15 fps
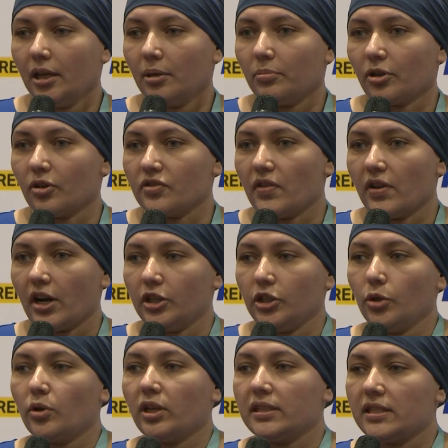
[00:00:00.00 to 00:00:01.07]
because there are
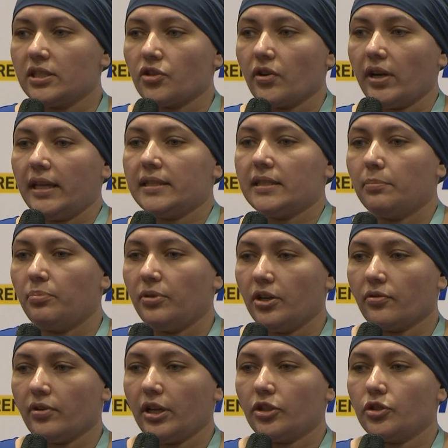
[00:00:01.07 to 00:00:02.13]
new constraints
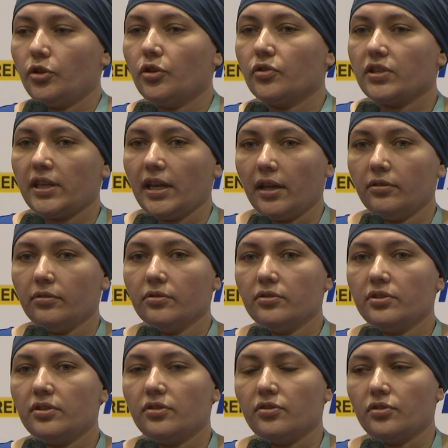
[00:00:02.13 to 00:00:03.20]
appearing to your schedules.
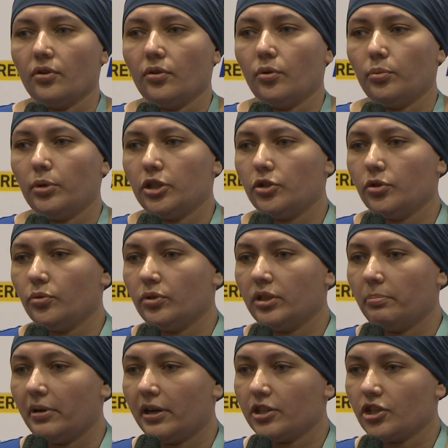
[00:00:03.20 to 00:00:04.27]
So we do
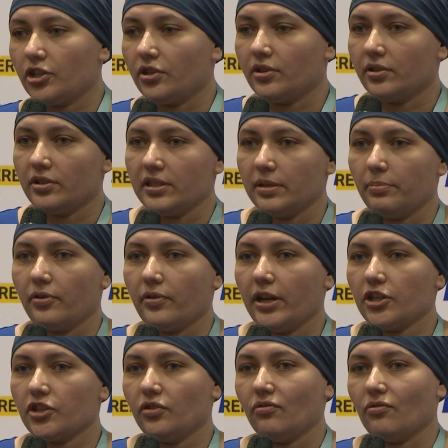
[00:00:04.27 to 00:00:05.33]
departure
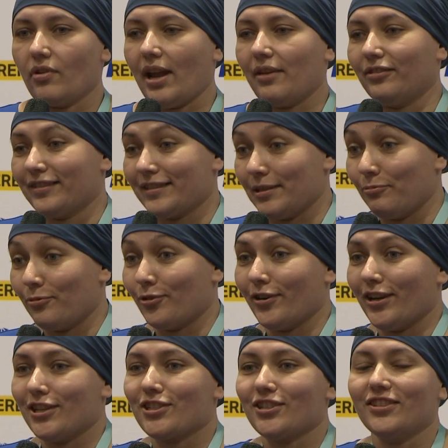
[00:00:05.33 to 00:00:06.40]
separation, arrival
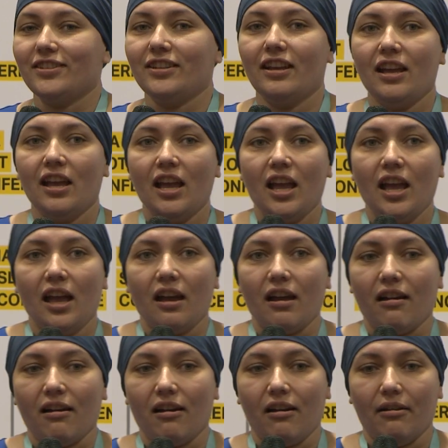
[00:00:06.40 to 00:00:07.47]
separation,
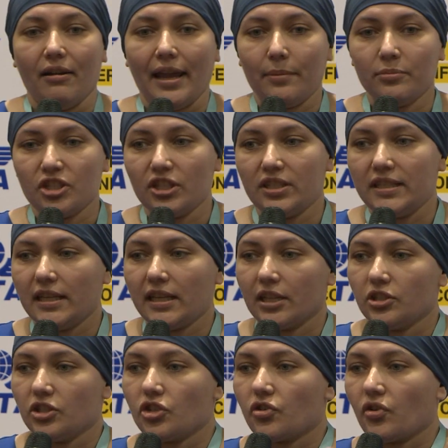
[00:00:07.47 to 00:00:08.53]
MGT
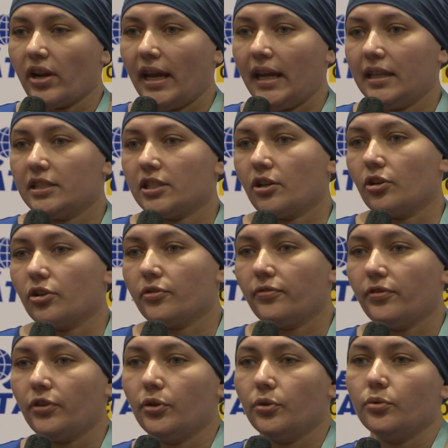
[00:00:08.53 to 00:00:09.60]
constraints,
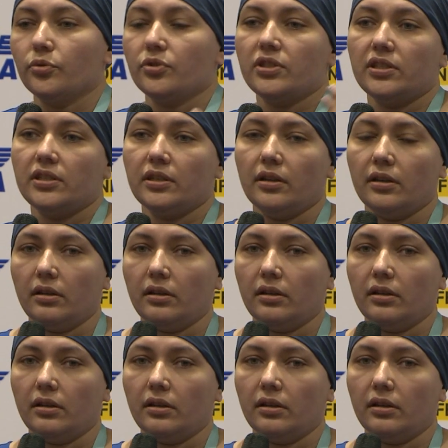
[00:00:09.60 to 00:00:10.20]
curfews,